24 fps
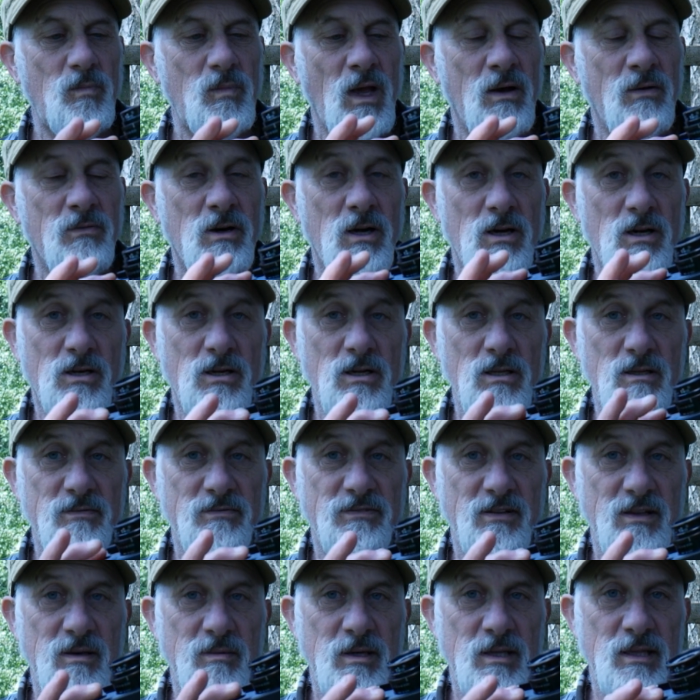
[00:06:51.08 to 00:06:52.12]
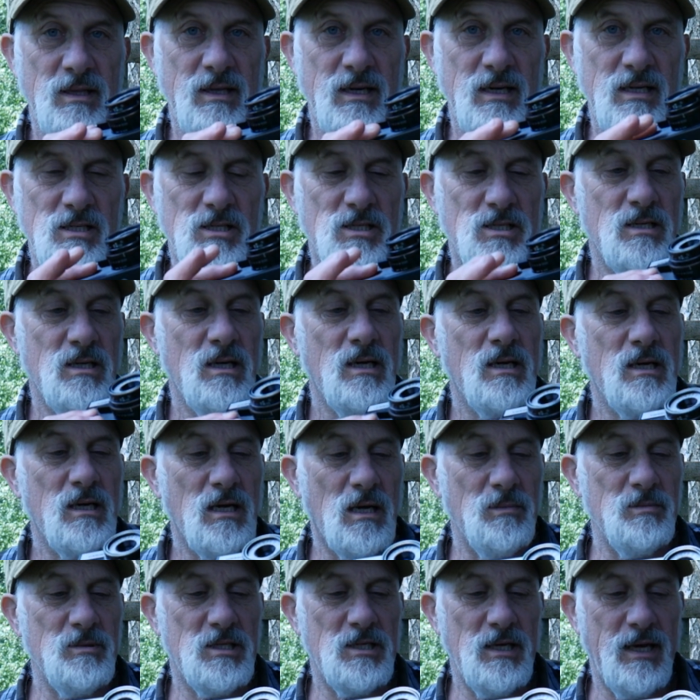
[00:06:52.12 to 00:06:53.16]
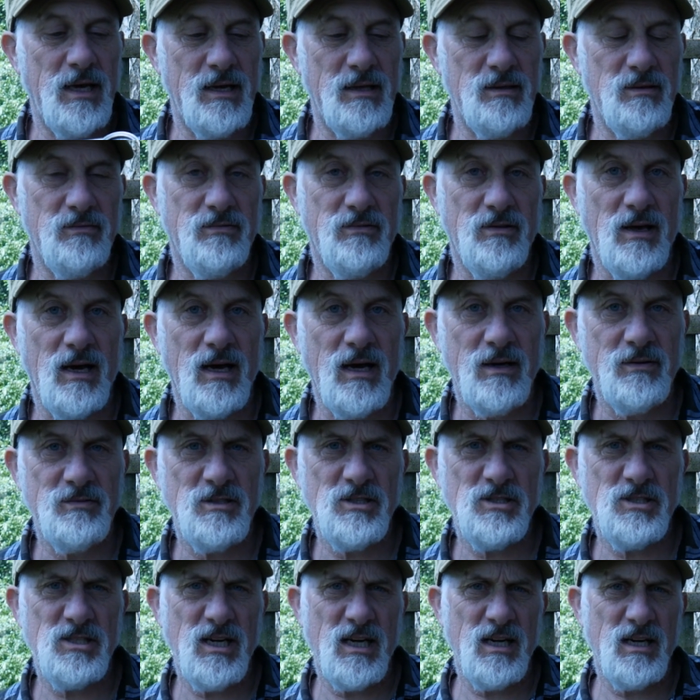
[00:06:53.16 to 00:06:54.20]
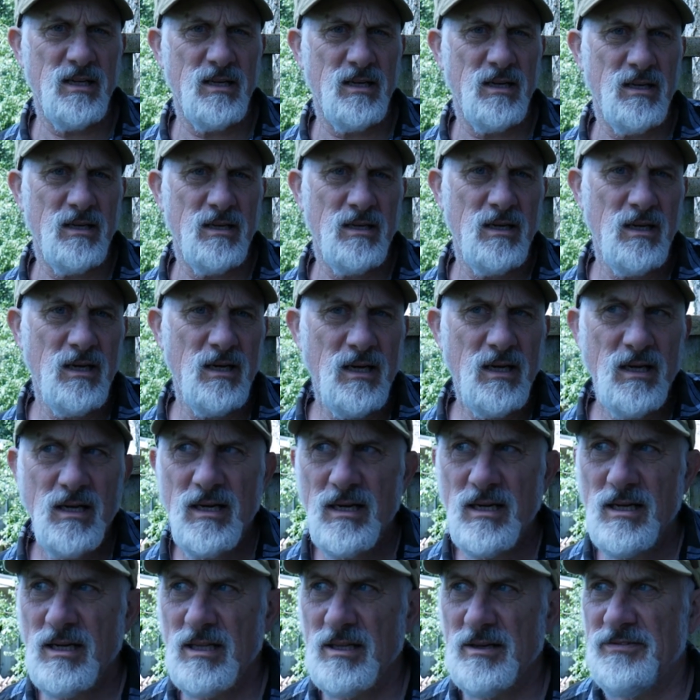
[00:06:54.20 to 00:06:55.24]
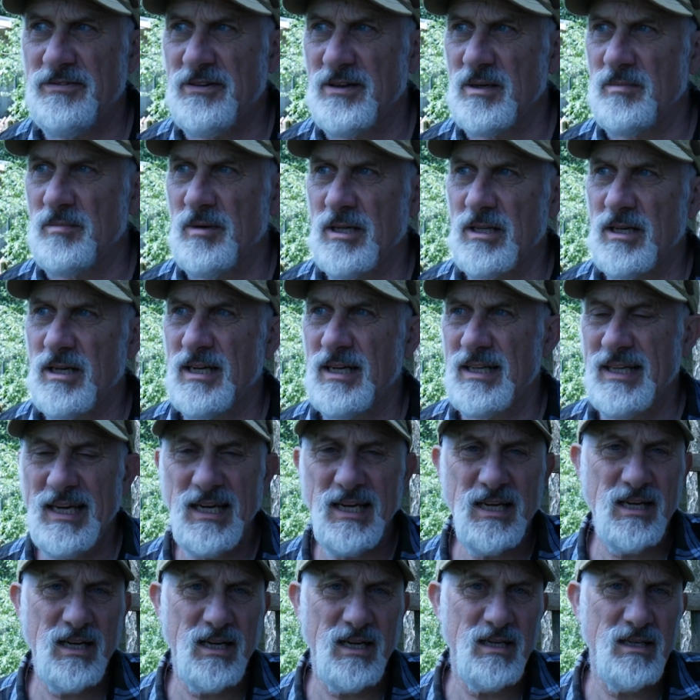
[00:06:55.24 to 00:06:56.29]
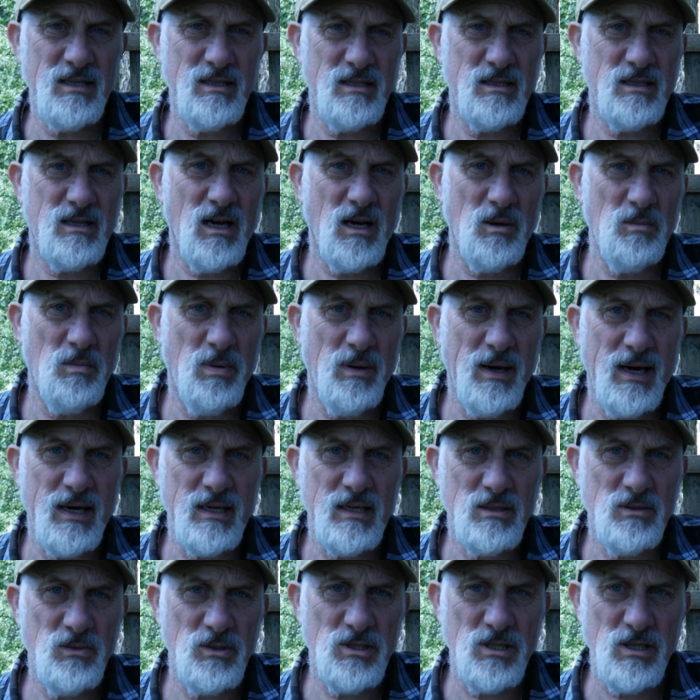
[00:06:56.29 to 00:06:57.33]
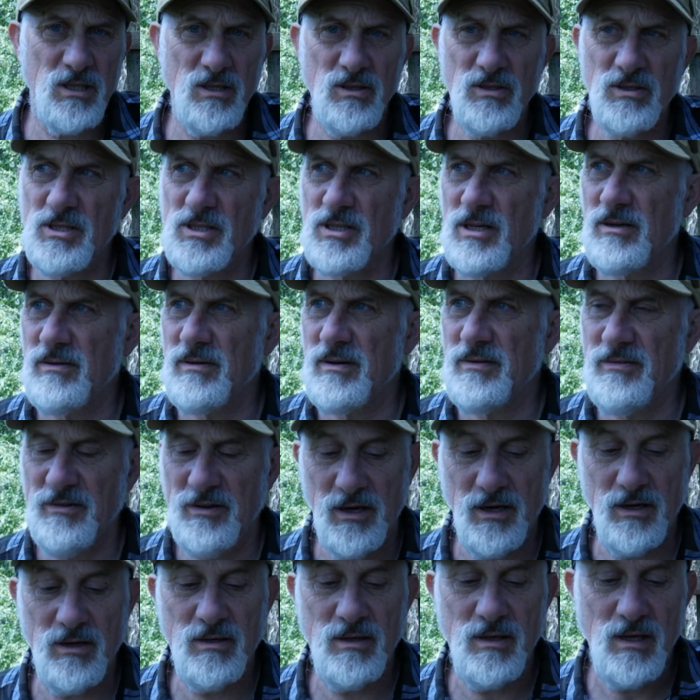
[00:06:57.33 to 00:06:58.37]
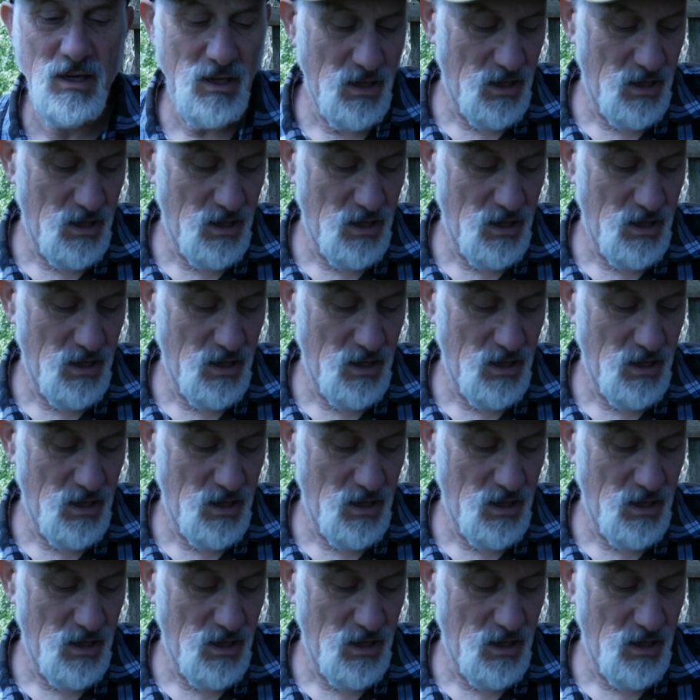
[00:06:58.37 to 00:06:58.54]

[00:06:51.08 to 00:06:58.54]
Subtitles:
I've got a colour film in this. Coming to the end of that, I've just taken a colour film on a Konica compact, which I'll also review.